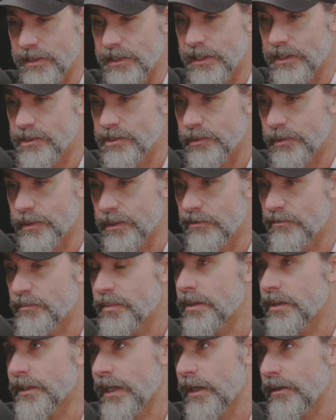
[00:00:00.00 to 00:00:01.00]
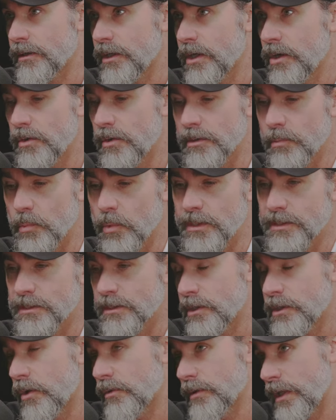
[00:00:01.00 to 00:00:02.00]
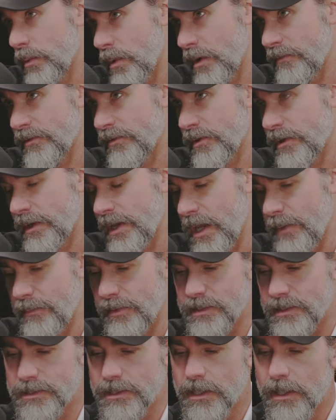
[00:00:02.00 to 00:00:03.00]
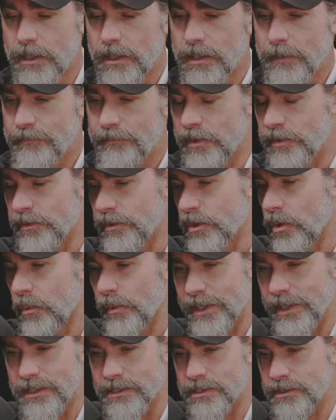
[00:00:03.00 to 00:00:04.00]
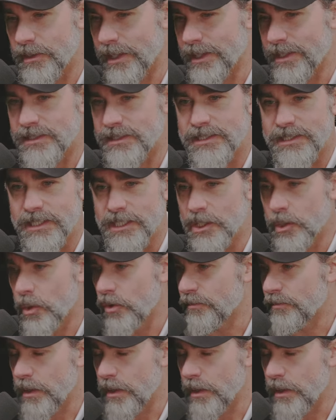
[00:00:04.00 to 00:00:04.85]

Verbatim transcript: the history of building out a code and what is the code they want for their campus. And then they're going into like a CEO of